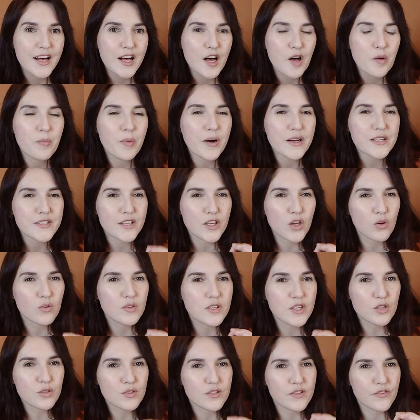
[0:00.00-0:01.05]
but they only
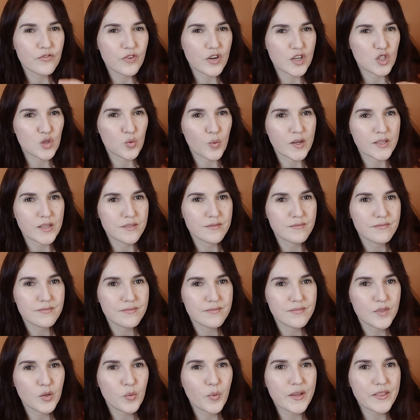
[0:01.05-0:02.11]
use the fresh one,
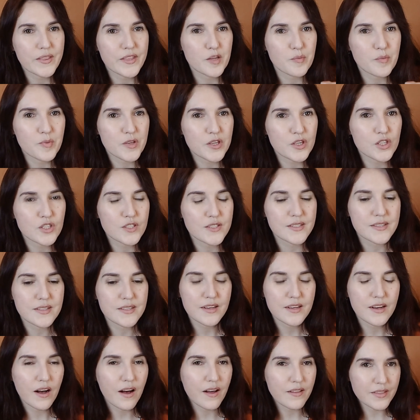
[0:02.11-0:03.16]
the one that appears
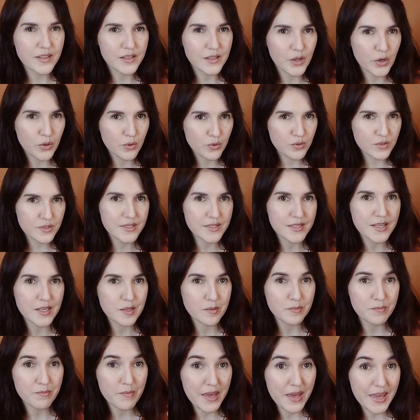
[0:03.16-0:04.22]
on the lawns
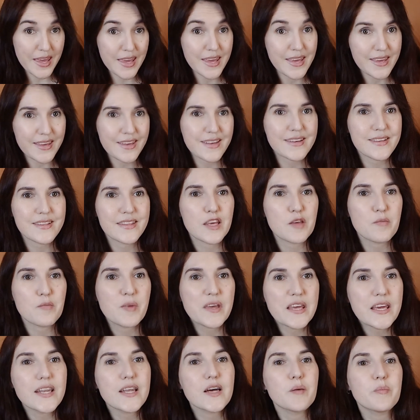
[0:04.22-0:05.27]
in May. They
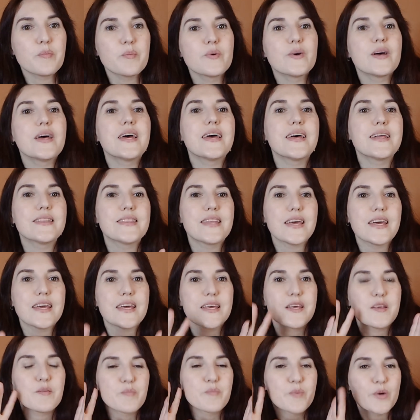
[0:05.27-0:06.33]
pick it up and
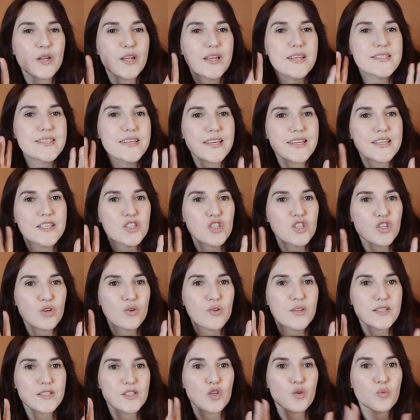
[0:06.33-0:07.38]
they put it into
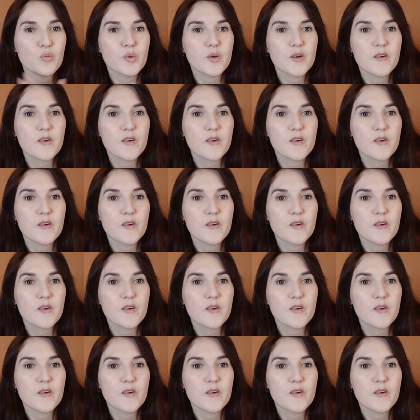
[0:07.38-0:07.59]
the soup.